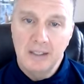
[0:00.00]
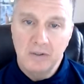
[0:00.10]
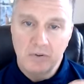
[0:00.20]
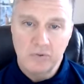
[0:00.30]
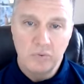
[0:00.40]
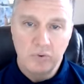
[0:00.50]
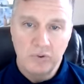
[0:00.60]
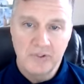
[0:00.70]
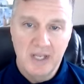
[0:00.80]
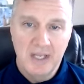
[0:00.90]
Those
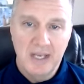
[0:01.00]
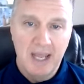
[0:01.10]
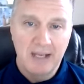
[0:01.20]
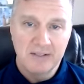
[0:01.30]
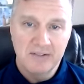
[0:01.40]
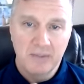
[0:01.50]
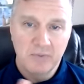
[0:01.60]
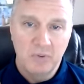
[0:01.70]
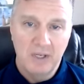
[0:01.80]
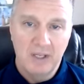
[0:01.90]
rules then had a
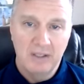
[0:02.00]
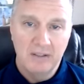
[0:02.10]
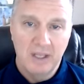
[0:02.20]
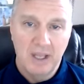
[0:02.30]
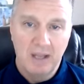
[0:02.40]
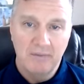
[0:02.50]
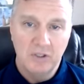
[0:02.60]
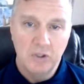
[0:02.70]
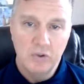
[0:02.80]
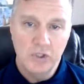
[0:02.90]
subsequent
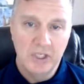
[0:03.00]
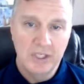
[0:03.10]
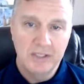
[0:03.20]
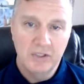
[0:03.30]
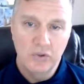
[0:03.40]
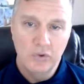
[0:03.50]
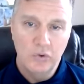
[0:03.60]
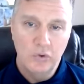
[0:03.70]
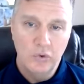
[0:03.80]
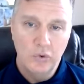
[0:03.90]
evolution
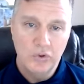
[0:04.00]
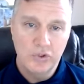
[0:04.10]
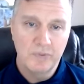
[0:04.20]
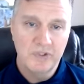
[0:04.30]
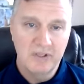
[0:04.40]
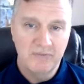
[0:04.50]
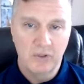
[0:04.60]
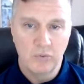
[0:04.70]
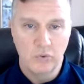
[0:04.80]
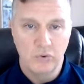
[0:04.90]
to
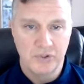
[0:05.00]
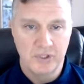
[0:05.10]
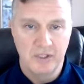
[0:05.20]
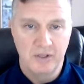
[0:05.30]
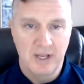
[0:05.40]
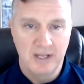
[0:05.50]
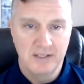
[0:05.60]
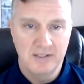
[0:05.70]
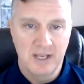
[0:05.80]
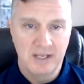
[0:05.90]
specific rules in the
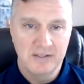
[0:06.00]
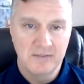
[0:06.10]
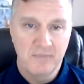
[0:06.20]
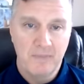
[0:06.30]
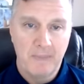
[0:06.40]
United States.